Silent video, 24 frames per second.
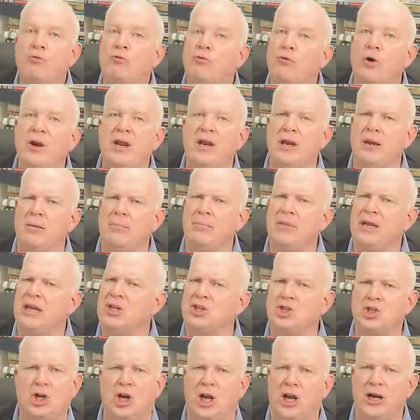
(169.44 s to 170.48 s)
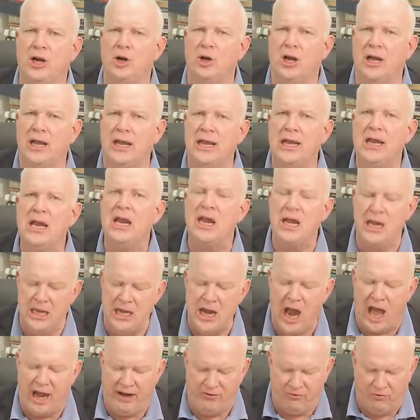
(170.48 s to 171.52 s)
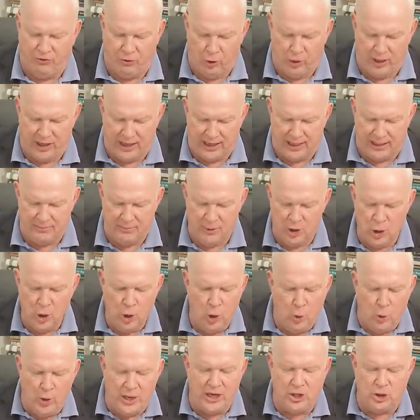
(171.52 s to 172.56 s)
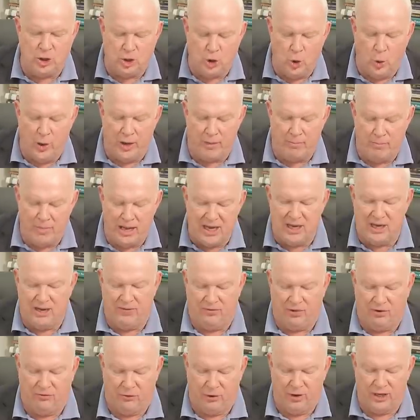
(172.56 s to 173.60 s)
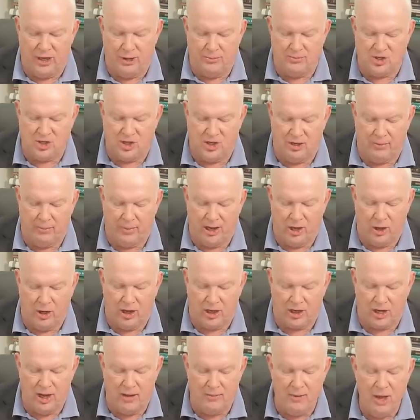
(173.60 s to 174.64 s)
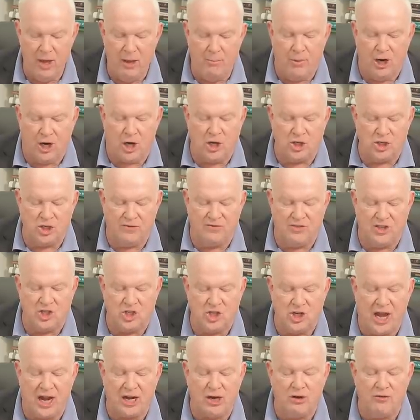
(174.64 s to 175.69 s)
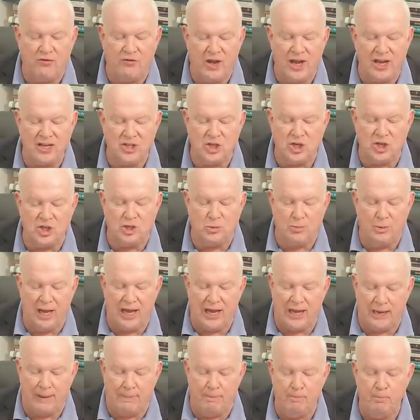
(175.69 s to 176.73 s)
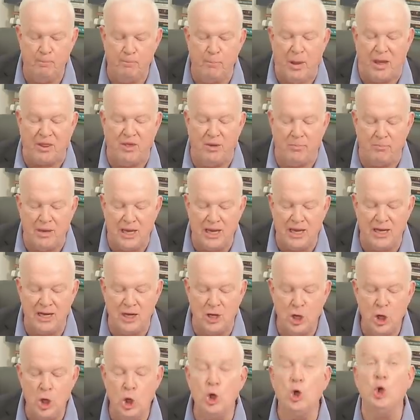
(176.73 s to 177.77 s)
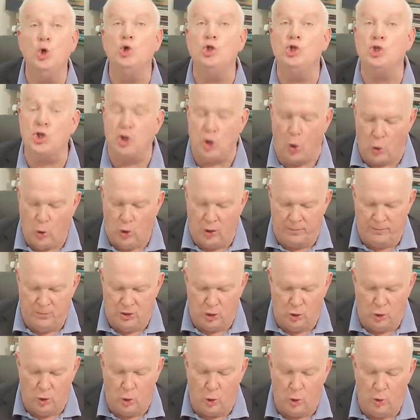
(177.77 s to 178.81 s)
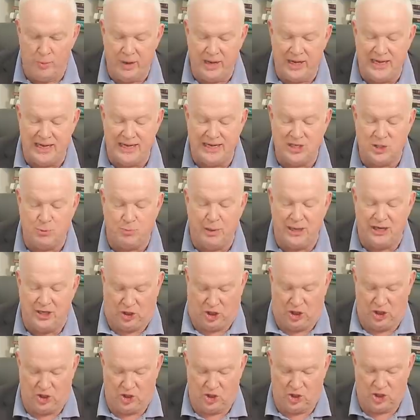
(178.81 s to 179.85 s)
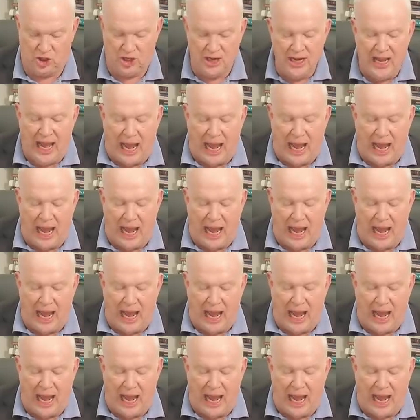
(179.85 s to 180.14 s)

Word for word: Freedom is clearly not free. We enjoy many of the freedoms in America because of the sacrifices made by the men who stormed Normandy's beaches